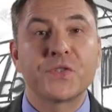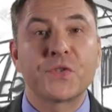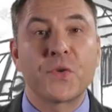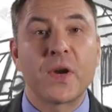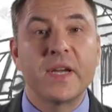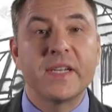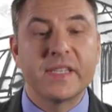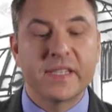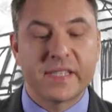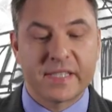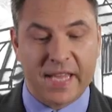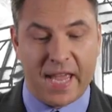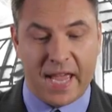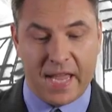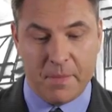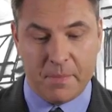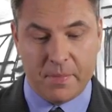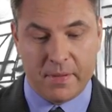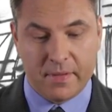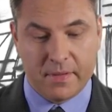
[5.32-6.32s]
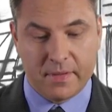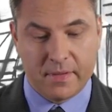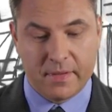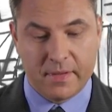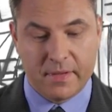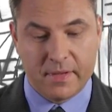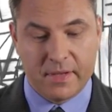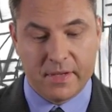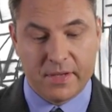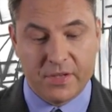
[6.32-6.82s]
Great Escape.
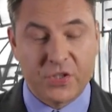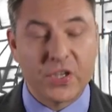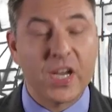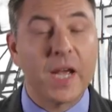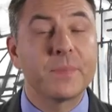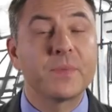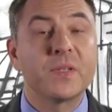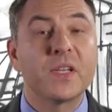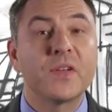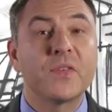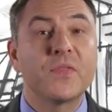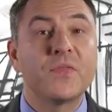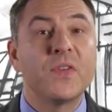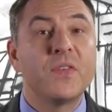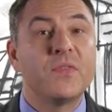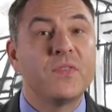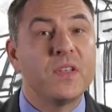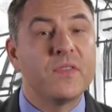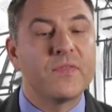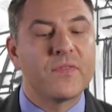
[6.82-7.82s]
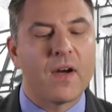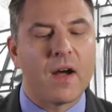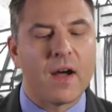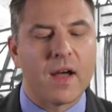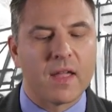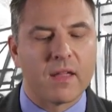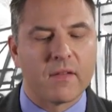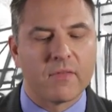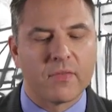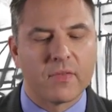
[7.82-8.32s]
Chapter
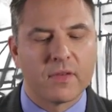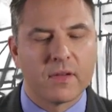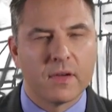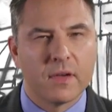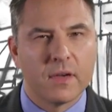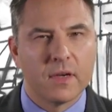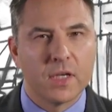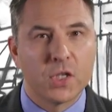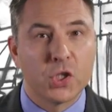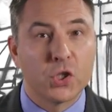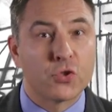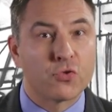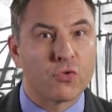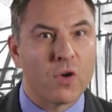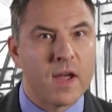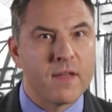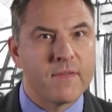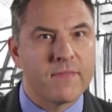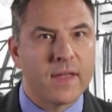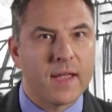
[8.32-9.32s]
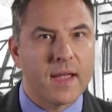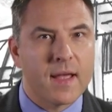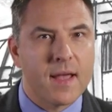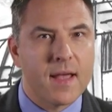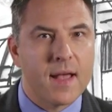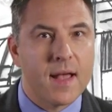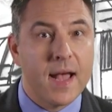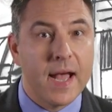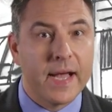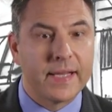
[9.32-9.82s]
55. Driving
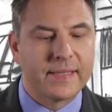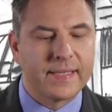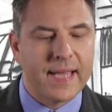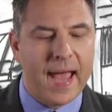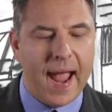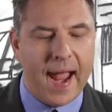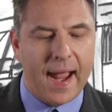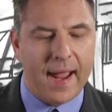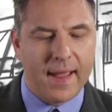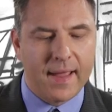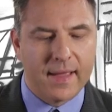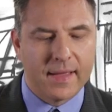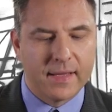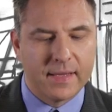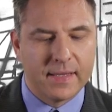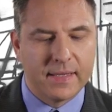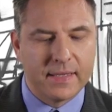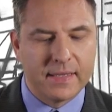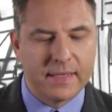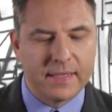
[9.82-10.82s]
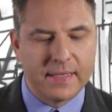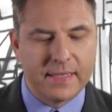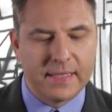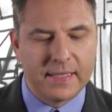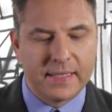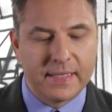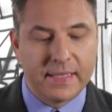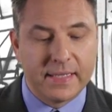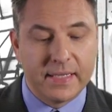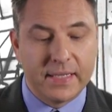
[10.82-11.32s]
a Tank.
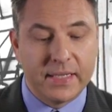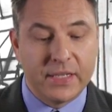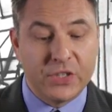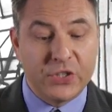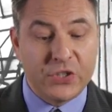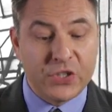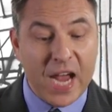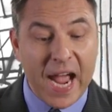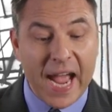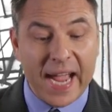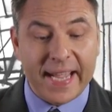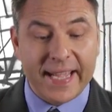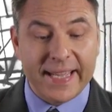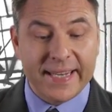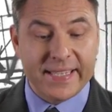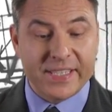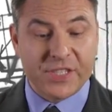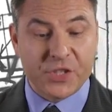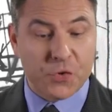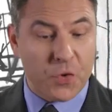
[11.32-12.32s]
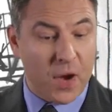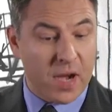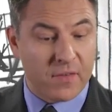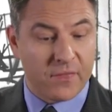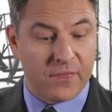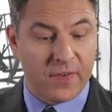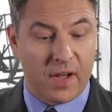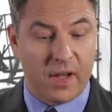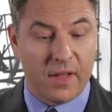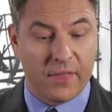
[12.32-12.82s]
Jack and his
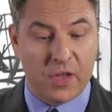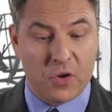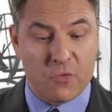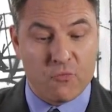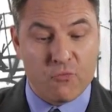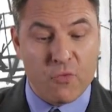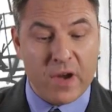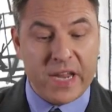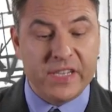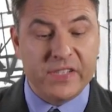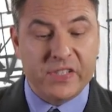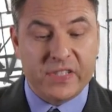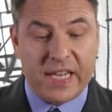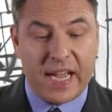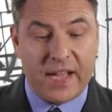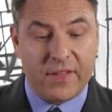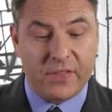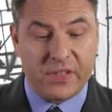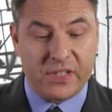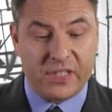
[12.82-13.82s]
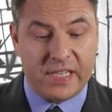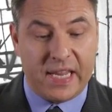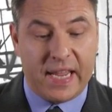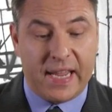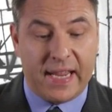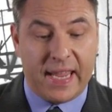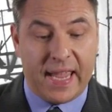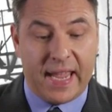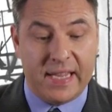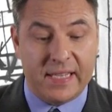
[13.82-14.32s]
grandfather raced down the
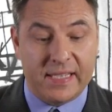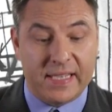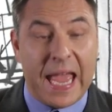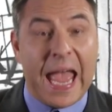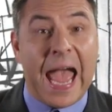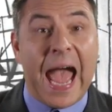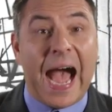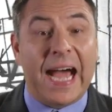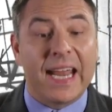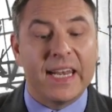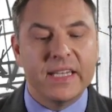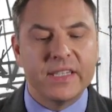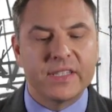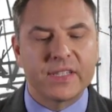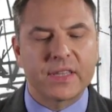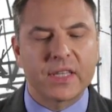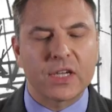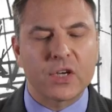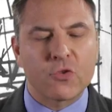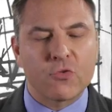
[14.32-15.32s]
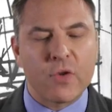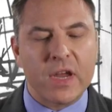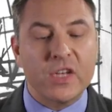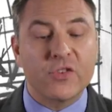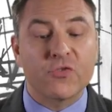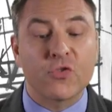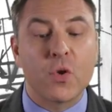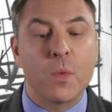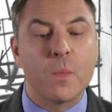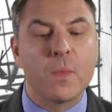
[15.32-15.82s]
staircase and into the
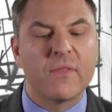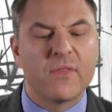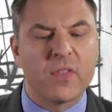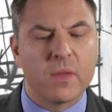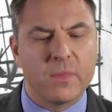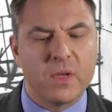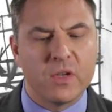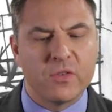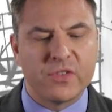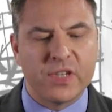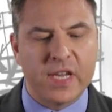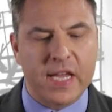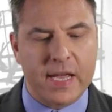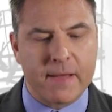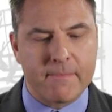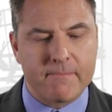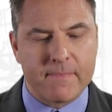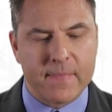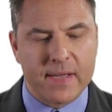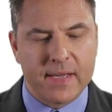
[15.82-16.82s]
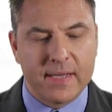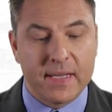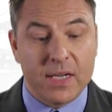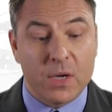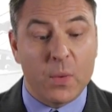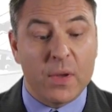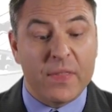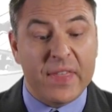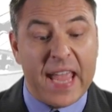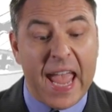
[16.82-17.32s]
great room of the museum,
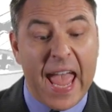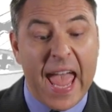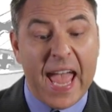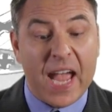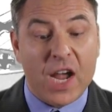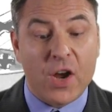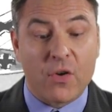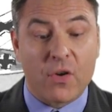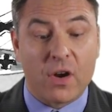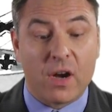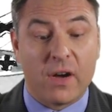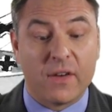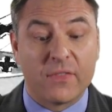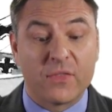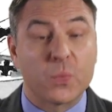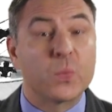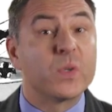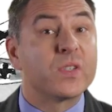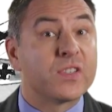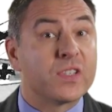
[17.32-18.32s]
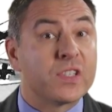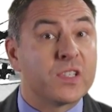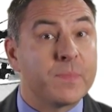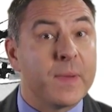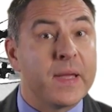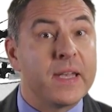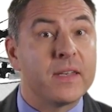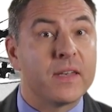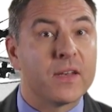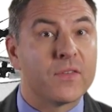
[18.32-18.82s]
where the aircraft was
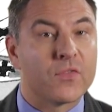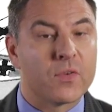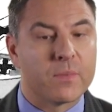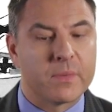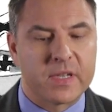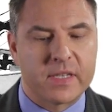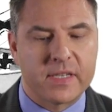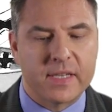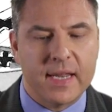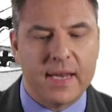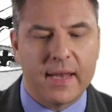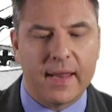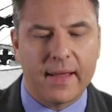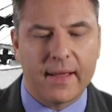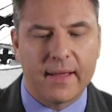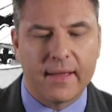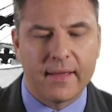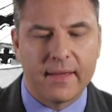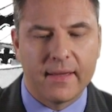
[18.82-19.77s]
suspended from the ceiling.